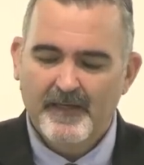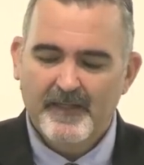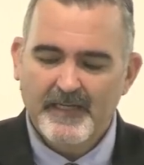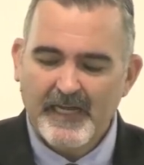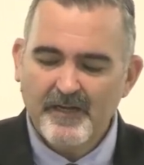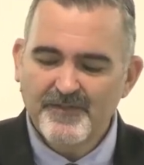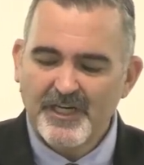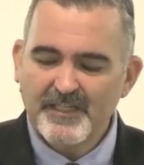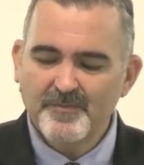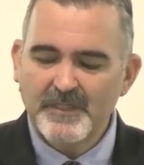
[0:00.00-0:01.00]
The day of
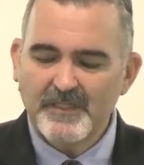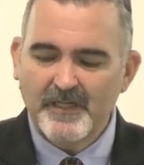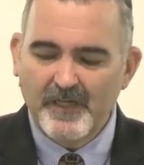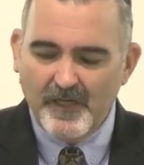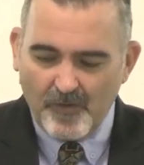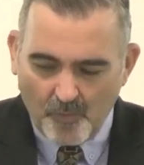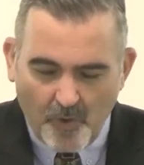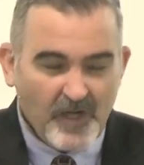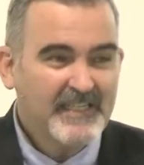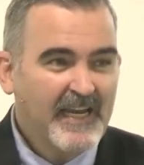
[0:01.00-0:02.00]
judgment
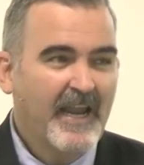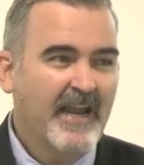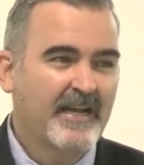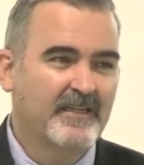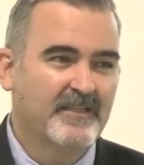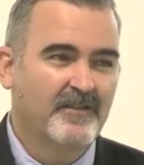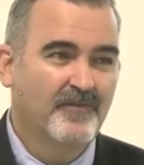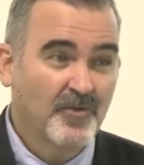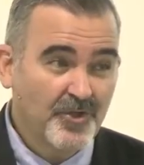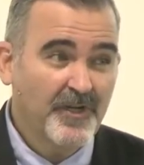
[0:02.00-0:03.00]
was at hand
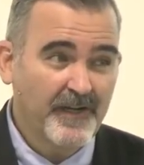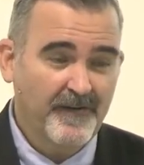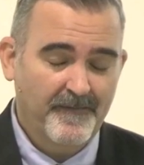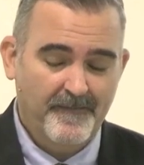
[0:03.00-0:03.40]
for Judah.